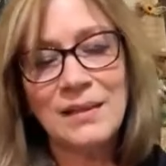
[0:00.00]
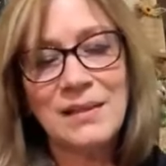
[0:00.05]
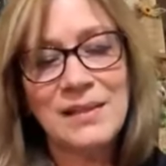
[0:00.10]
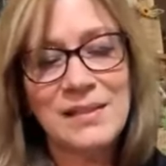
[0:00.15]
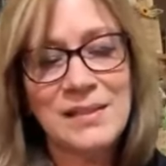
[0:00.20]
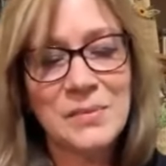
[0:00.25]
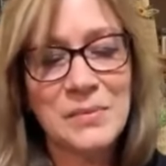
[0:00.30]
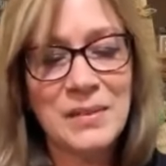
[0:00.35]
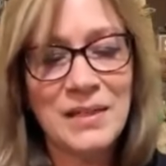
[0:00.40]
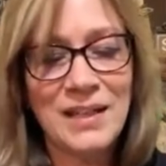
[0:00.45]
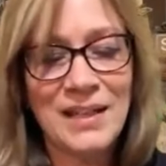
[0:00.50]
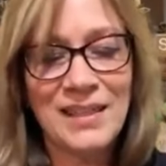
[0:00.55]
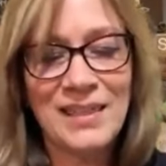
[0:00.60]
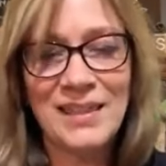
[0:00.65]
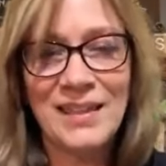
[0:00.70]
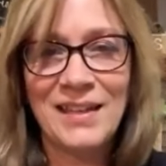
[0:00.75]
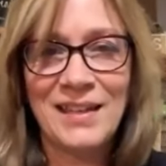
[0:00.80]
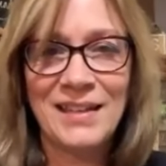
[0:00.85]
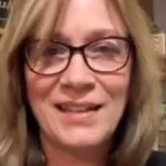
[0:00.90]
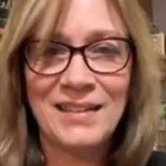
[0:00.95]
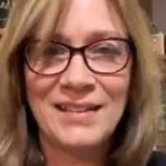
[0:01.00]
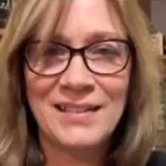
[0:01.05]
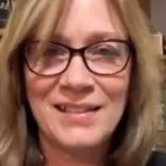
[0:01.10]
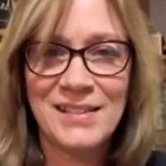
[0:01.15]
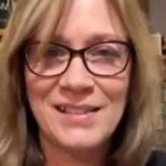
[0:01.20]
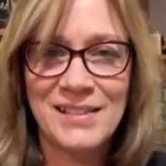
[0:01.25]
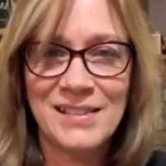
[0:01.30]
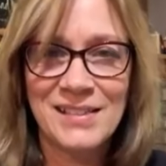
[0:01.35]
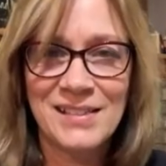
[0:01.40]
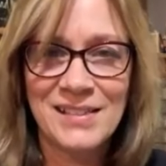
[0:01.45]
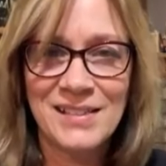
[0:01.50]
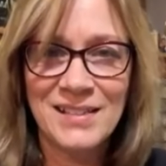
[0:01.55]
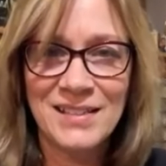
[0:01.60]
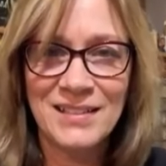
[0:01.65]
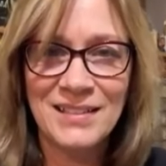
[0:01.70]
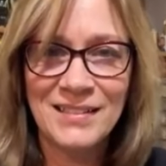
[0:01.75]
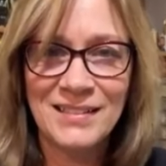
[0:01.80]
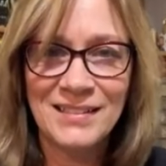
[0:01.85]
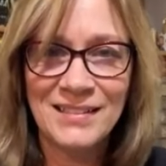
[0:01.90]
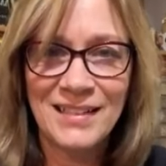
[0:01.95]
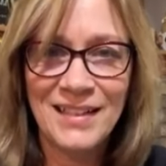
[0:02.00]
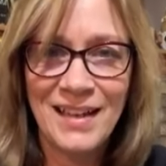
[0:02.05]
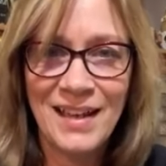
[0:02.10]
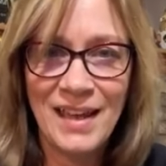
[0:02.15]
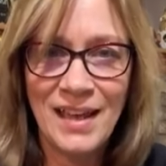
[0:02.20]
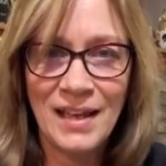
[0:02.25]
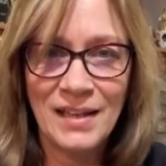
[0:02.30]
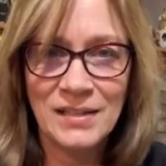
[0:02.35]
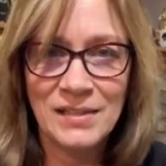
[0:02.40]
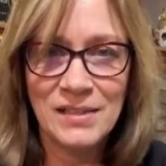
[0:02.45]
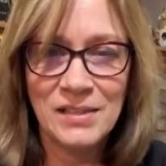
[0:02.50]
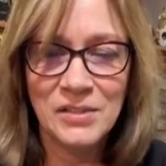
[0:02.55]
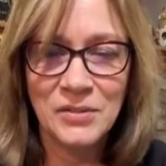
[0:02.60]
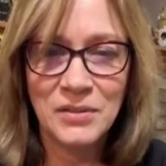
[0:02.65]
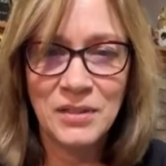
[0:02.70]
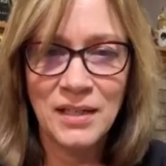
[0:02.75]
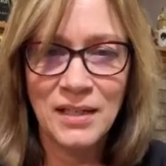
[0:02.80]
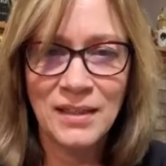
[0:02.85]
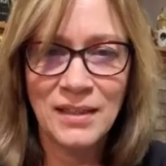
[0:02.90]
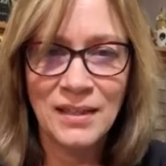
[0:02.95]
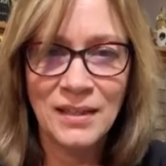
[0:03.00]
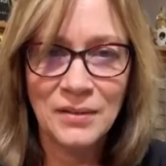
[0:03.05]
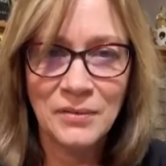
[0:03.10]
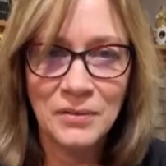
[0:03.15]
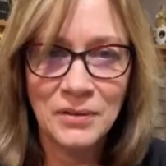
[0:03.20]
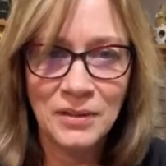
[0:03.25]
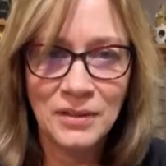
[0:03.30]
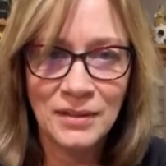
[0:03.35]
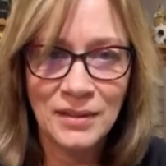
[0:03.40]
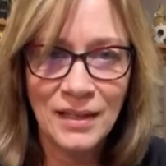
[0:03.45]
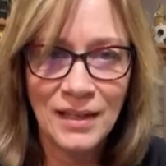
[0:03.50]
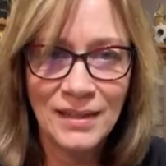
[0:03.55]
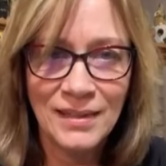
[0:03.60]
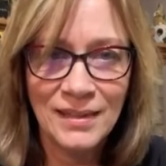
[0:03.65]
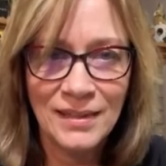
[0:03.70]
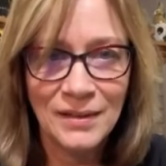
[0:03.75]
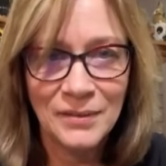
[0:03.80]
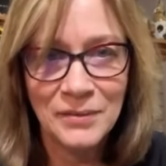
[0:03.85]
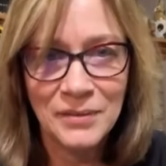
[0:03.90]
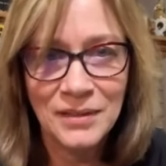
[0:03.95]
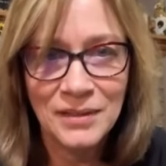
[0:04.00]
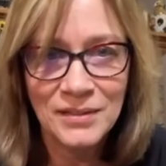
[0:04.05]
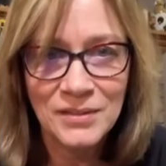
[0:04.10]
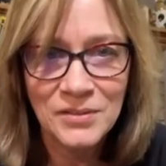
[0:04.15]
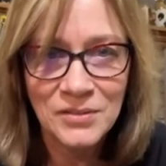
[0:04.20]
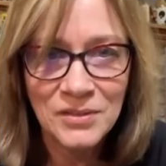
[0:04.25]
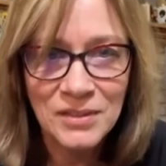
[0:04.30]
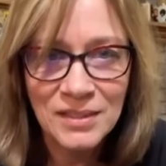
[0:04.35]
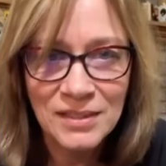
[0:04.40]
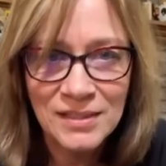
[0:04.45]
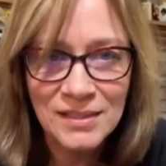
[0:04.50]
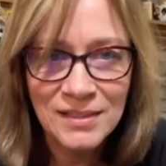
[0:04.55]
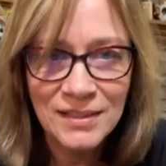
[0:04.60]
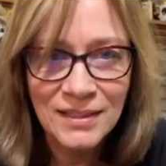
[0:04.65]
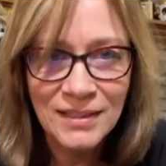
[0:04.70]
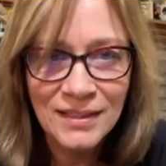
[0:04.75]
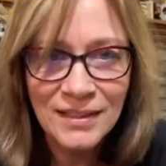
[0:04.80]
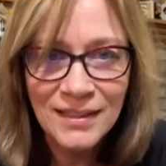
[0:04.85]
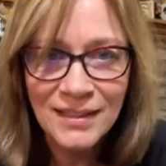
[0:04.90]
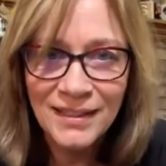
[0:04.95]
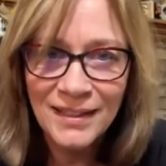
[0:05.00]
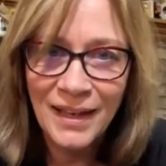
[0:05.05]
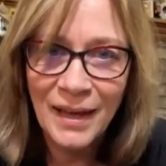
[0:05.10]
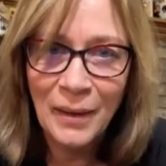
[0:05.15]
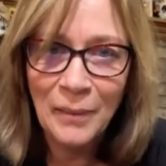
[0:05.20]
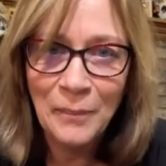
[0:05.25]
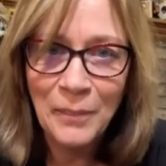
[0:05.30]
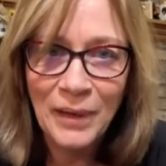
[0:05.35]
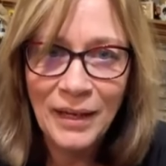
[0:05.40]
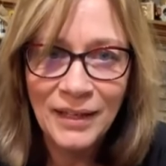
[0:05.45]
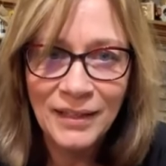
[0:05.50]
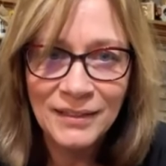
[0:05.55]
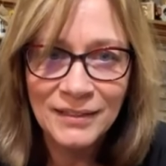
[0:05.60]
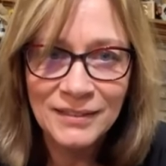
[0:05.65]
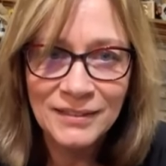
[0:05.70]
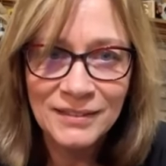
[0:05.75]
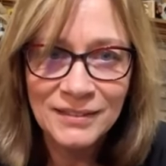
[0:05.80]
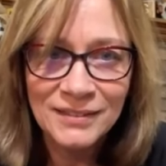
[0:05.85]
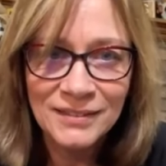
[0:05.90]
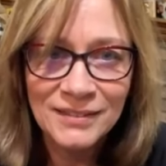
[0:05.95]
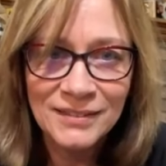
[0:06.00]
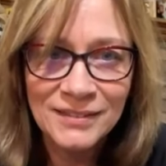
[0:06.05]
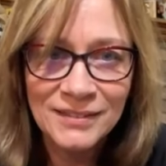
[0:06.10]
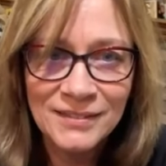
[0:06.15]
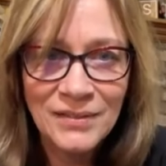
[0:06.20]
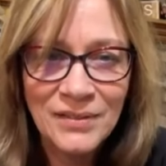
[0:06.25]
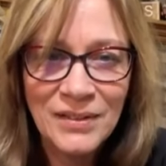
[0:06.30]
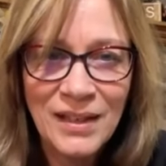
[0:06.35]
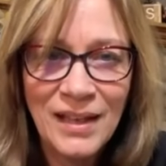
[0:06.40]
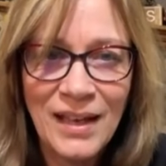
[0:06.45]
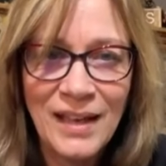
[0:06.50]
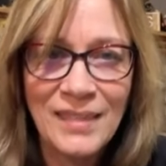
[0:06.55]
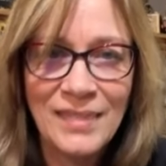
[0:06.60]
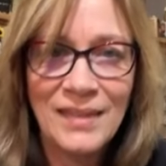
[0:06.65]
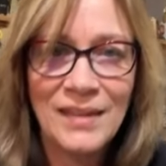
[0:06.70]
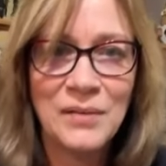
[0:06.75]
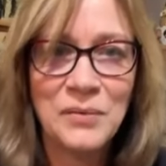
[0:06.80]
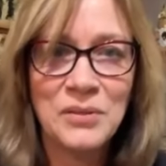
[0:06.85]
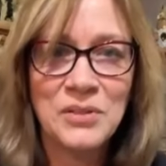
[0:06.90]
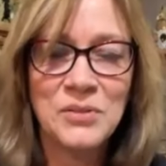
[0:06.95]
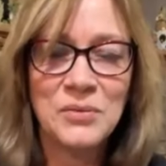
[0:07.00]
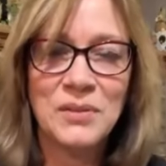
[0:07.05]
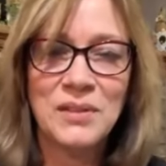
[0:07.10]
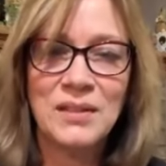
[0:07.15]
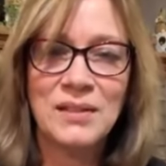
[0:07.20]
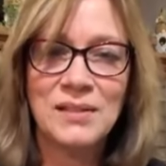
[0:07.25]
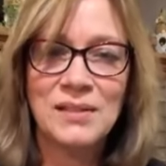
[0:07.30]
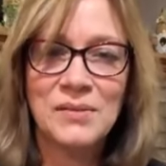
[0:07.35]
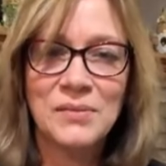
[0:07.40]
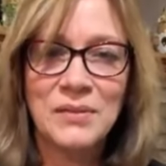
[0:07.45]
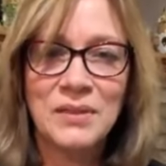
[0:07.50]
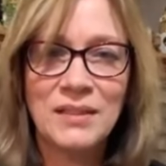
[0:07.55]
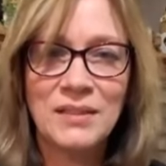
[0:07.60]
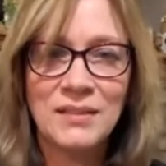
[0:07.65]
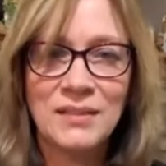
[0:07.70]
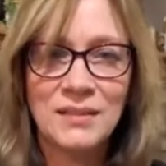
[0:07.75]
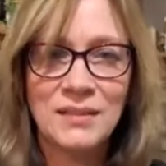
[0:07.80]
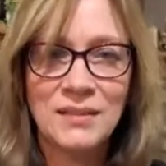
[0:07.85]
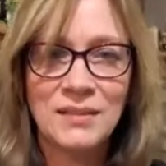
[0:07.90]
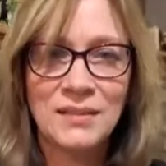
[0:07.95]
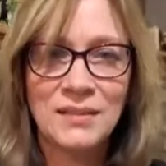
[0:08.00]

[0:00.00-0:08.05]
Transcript: This one I think just adds to it. I think we're I think we're gonna do this. Yeah, button. So yeah, I think we're doing this one.